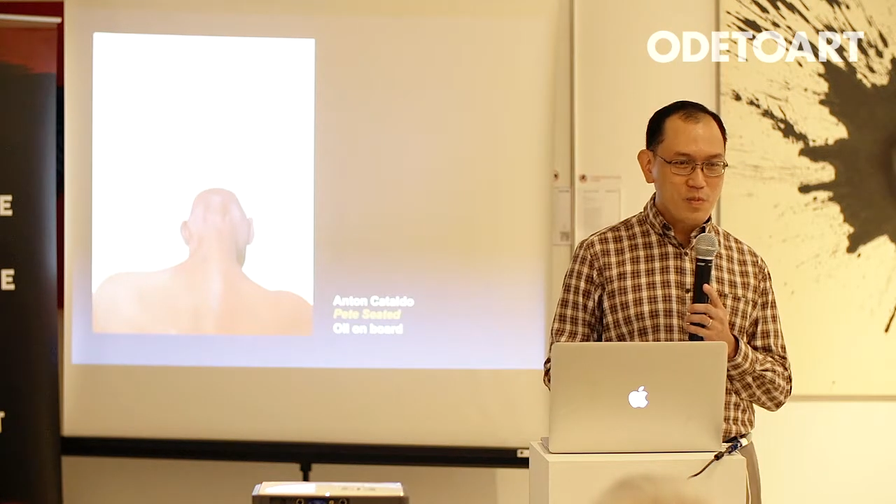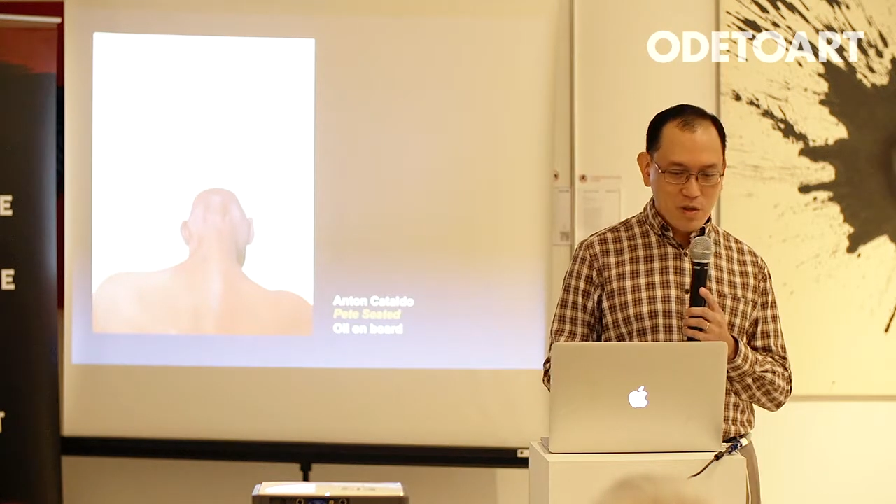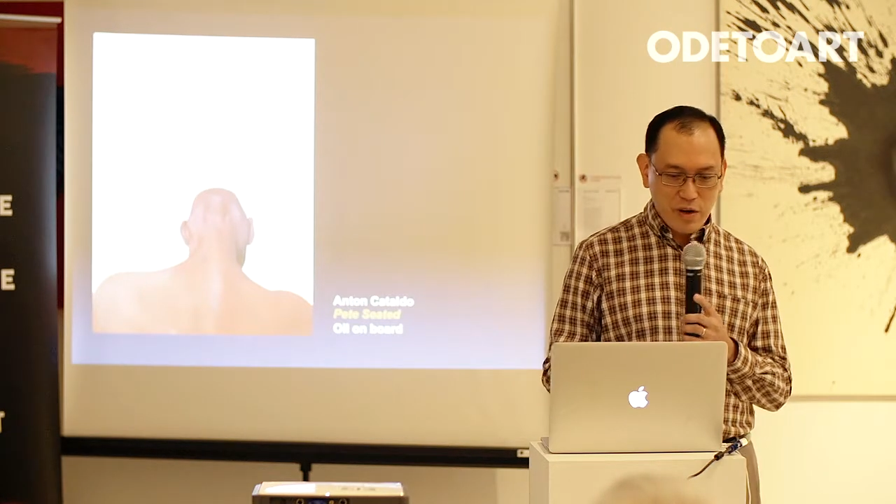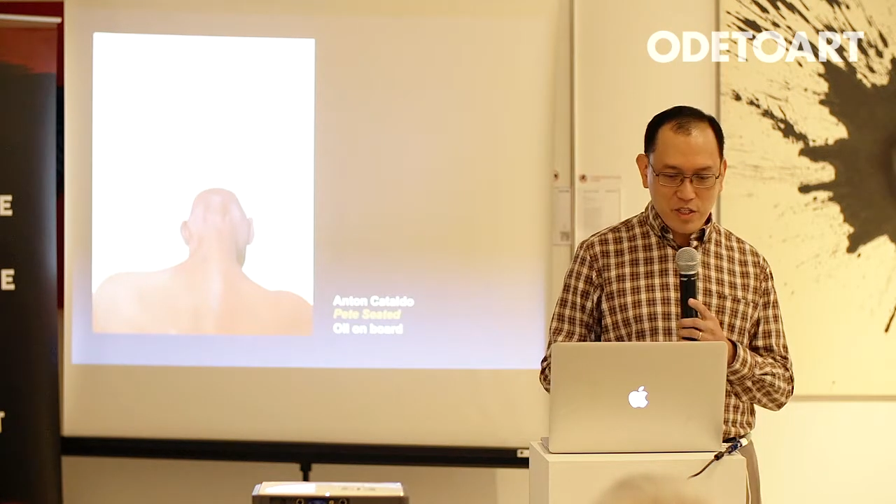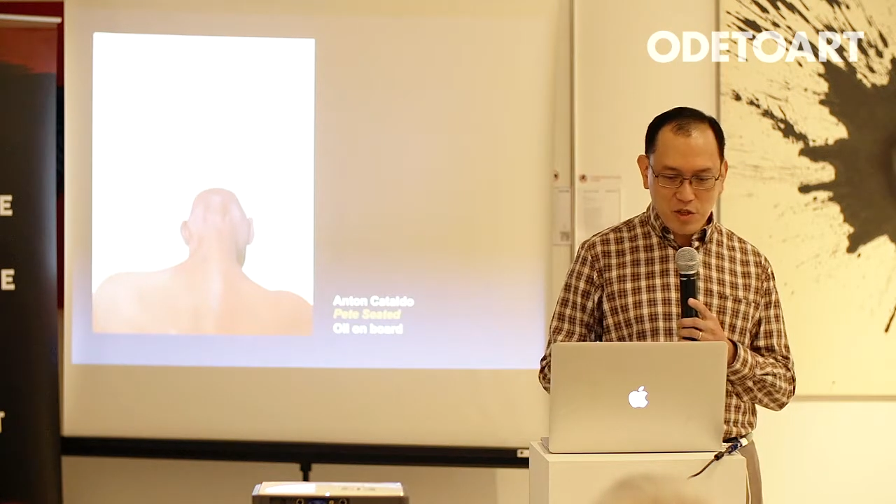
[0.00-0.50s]

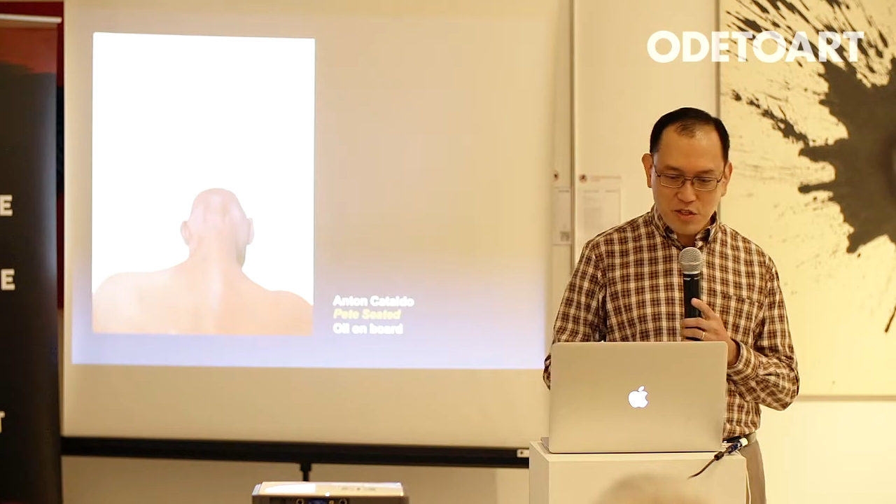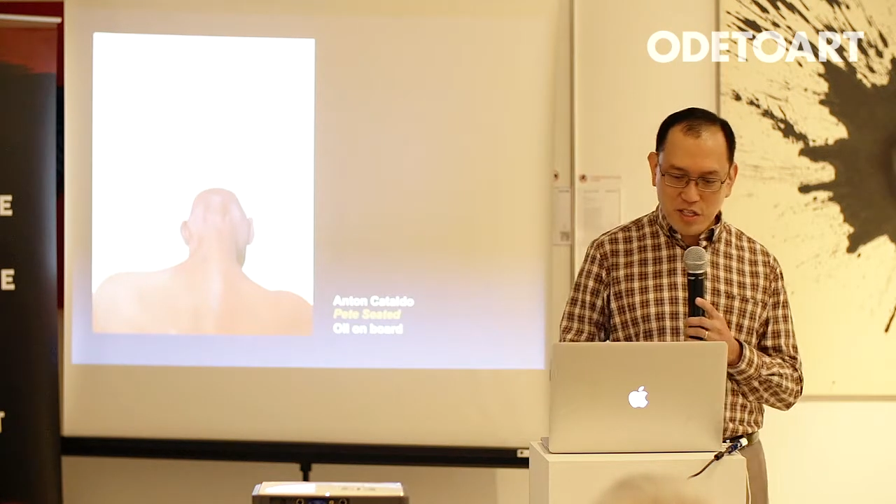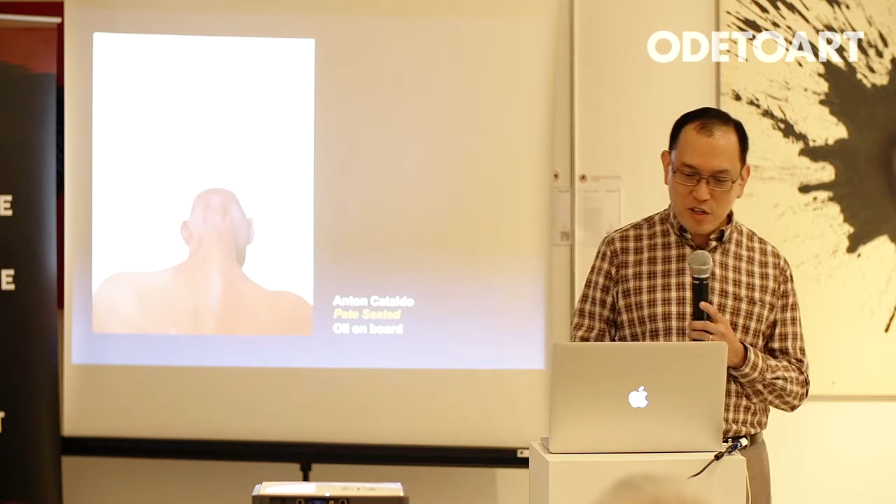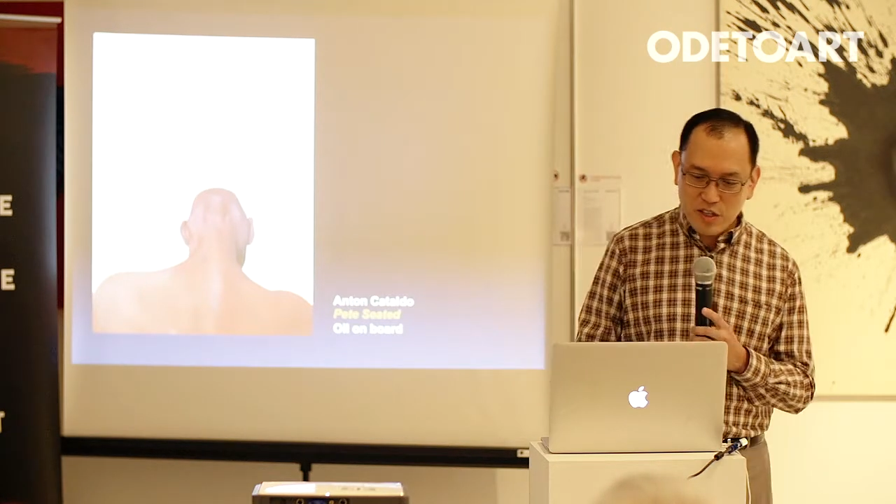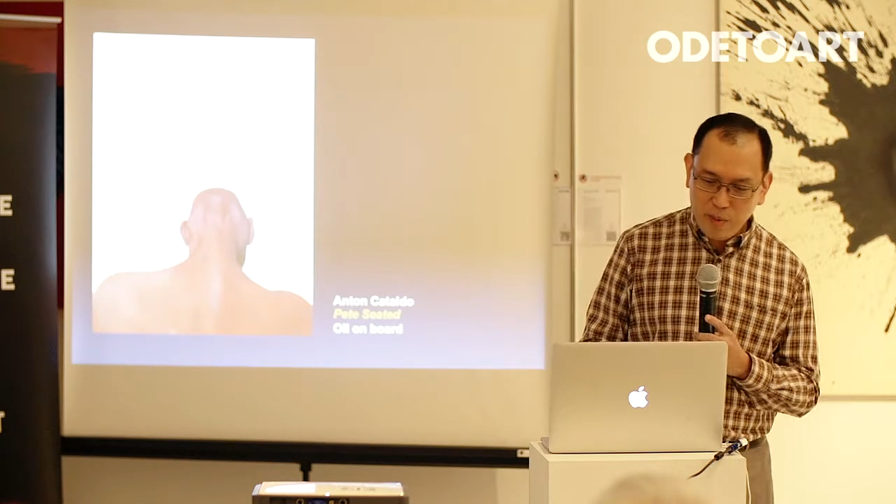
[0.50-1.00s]
Right? So you
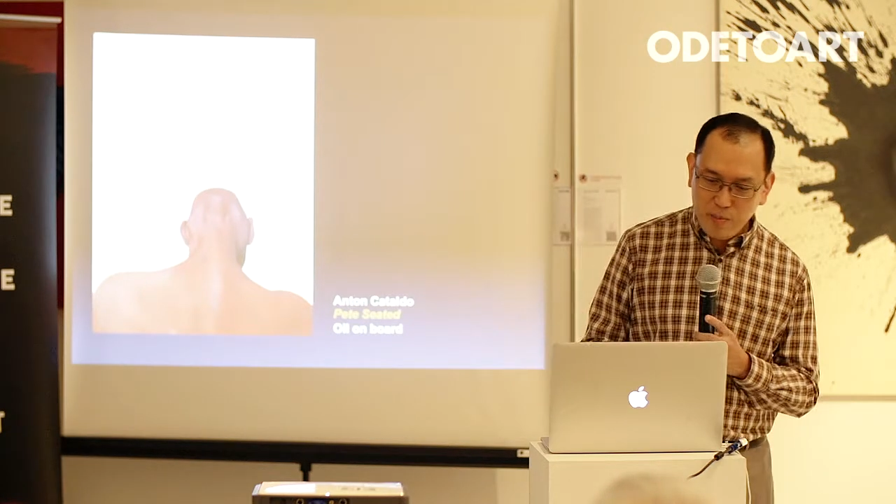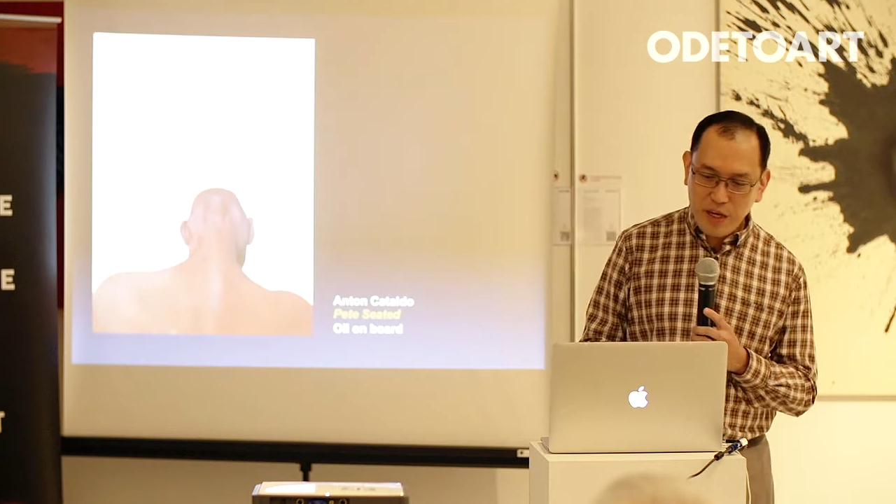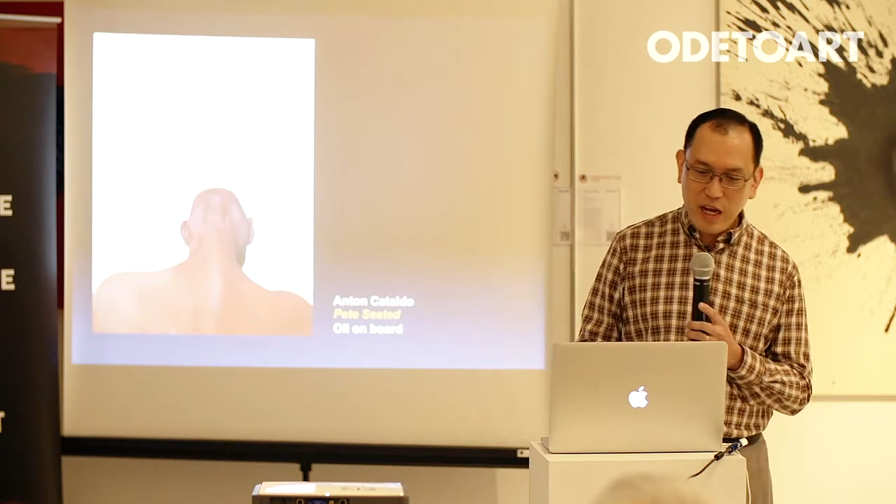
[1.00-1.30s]
see contemporary